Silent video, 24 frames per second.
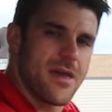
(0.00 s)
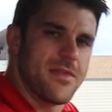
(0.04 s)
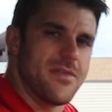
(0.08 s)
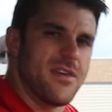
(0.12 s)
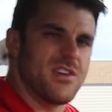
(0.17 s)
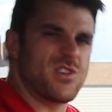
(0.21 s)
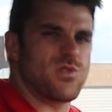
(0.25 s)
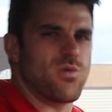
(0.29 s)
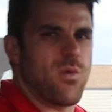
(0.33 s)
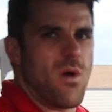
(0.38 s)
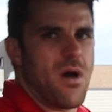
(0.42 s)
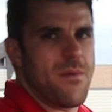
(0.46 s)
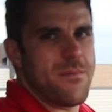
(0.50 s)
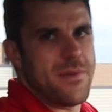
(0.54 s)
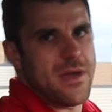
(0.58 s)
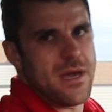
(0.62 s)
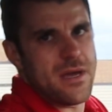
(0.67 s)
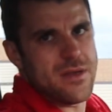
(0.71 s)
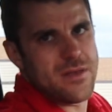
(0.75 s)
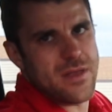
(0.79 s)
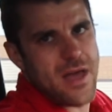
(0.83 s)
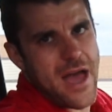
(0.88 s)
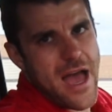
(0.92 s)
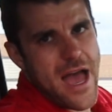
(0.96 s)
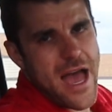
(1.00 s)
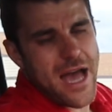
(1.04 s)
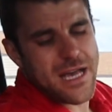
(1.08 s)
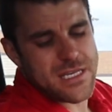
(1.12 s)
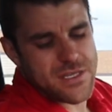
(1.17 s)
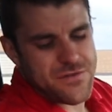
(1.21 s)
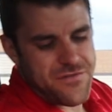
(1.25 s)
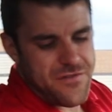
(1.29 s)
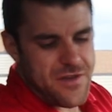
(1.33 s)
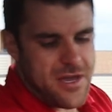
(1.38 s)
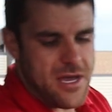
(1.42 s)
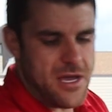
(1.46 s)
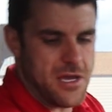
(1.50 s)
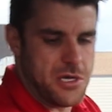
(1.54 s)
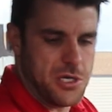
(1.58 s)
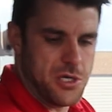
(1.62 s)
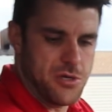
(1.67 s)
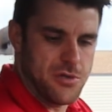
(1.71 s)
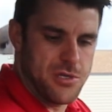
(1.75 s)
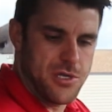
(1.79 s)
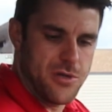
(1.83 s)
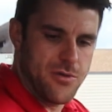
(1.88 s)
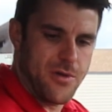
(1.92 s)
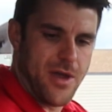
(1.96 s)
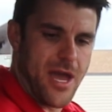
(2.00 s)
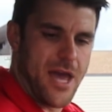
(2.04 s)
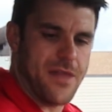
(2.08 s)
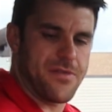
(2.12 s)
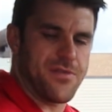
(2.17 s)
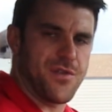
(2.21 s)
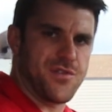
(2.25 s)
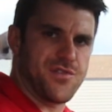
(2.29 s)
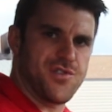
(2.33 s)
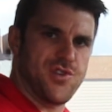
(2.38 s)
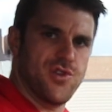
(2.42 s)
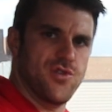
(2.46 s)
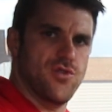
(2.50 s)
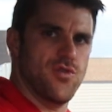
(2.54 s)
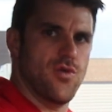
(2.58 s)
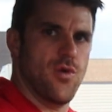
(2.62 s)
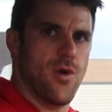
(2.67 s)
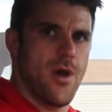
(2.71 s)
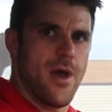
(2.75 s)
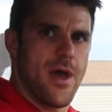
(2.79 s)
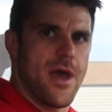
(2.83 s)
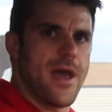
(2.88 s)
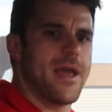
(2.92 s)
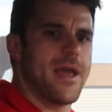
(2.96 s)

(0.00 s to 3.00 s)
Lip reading: This one being the SV, you do get the two